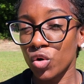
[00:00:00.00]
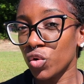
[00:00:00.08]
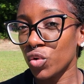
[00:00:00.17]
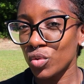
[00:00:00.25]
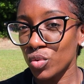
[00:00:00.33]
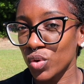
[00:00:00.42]

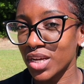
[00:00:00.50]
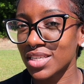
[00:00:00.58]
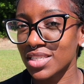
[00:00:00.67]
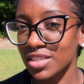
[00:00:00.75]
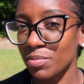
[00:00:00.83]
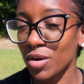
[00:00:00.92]
who
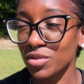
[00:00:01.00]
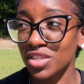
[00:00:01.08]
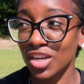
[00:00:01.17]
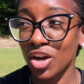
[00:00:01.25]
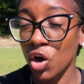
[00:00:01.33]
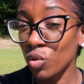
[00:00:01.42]
is supposed
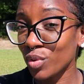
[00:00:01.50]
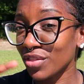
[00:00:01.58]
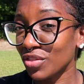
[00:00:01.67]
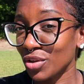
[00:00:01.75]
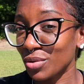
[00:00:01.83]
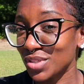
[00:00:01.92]
to go
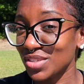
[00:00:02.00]
with you